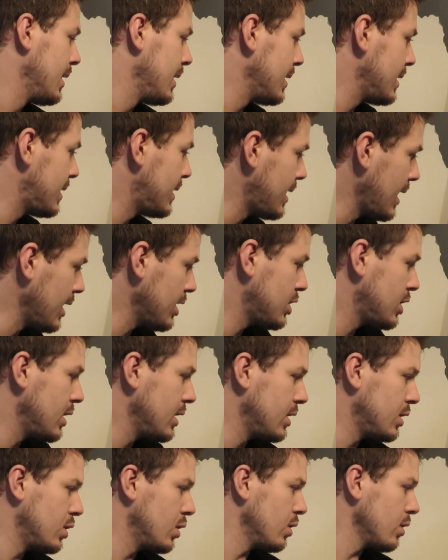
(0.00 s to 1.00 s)

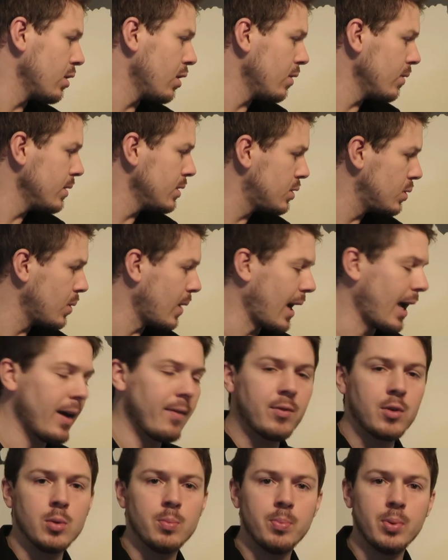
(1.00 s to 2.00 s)
essentially you're going to
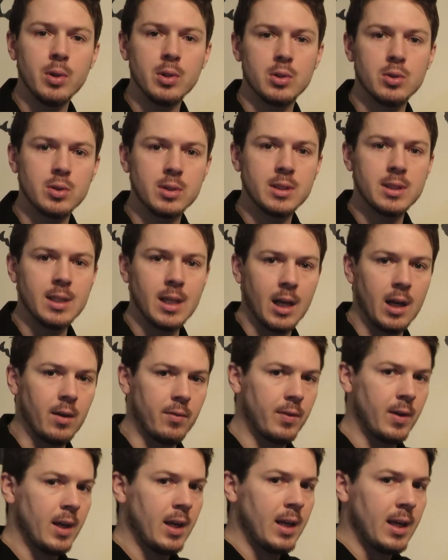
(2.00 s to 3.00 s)
have to put
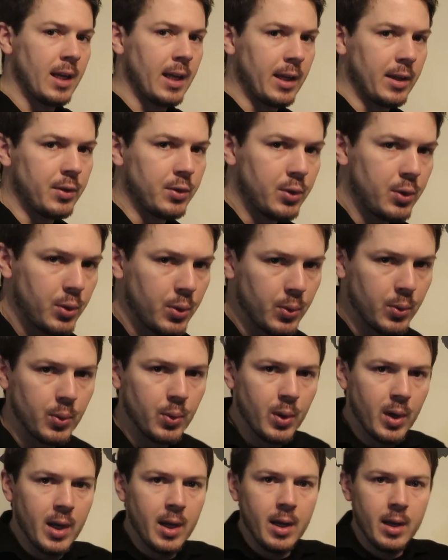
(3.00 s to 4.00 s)
yourself
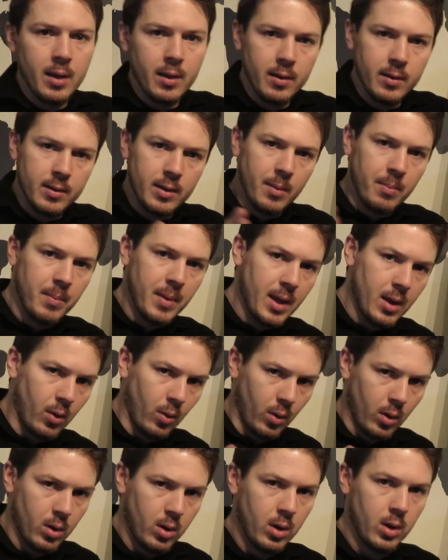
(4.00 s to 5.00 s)
into the
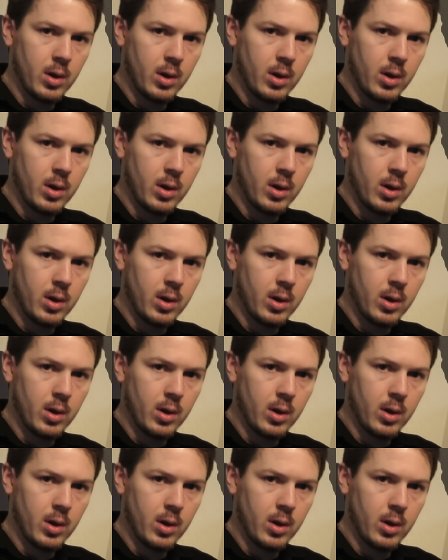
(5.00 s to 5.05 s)
middle.